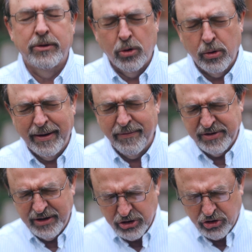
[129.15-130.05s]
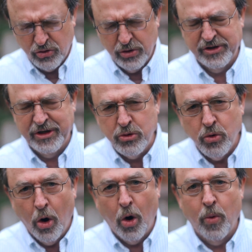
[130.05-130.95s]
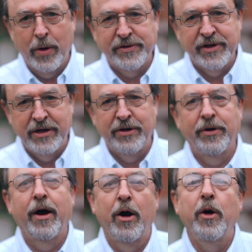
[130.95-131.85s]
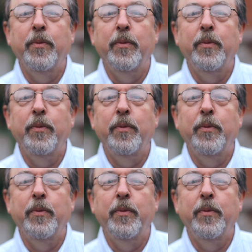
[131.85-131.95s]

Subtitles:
Lord, give us the assurance that you always hear our